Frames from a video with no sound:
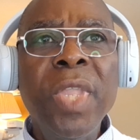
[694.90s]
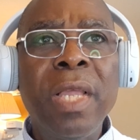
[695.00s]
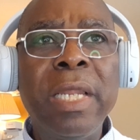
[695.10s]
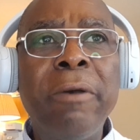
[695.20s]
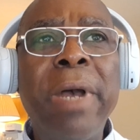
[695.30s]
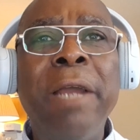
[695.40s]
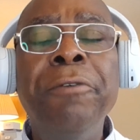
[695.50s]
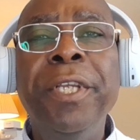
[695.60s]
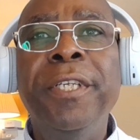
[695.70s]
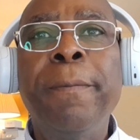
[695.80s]
Now I
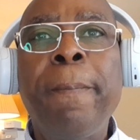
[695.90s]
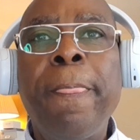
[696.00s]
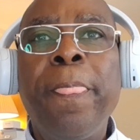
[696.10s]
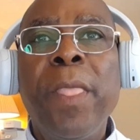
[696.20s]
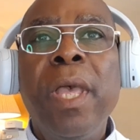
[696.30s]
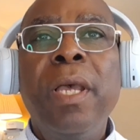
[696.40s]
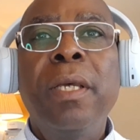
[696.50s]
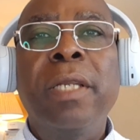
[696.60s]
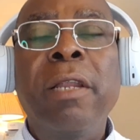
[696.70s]
read. Now,